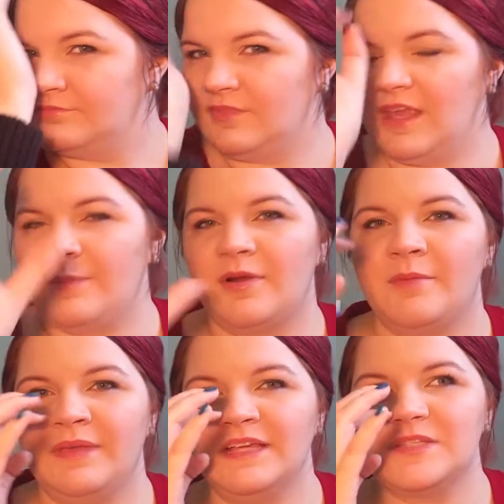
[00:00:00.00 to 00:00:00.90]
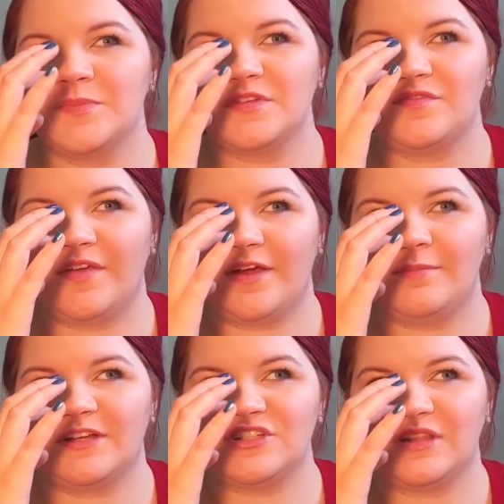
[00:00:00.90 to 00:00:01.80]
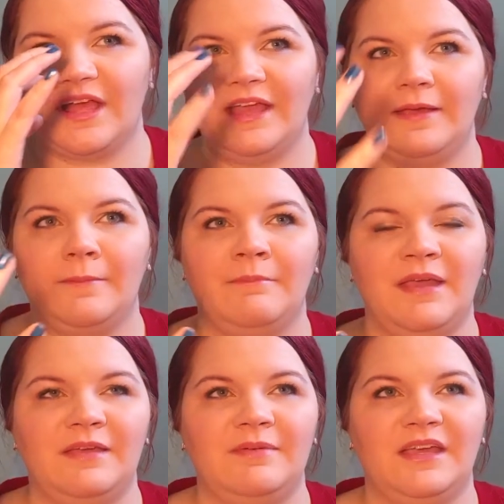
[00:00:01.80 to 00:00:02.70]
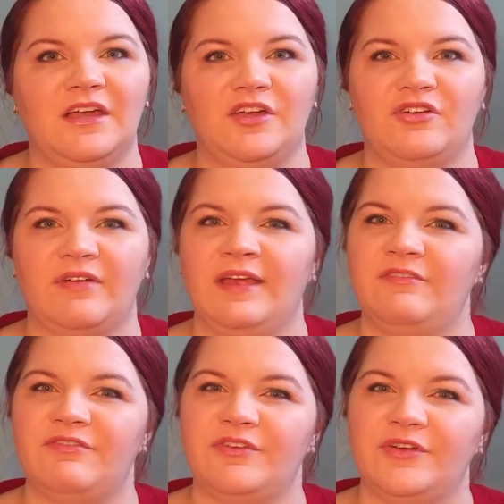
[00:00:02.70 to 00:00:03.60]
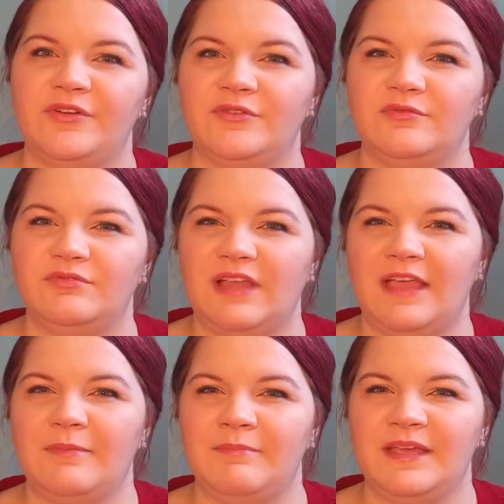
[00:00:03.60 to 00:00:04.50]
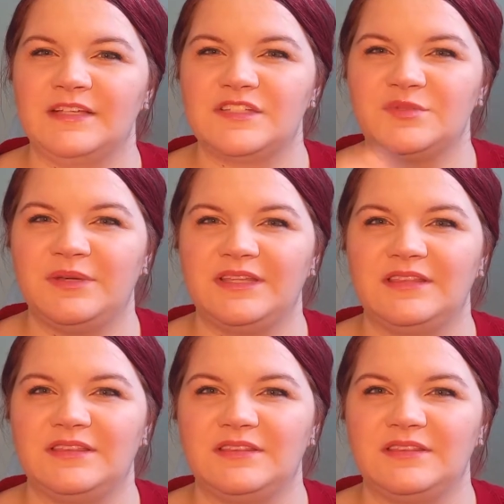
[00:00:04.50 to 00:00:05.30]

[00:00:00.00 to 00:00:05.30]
Yeah, but on me it smells very much like maybe a grapefruit, like mixed with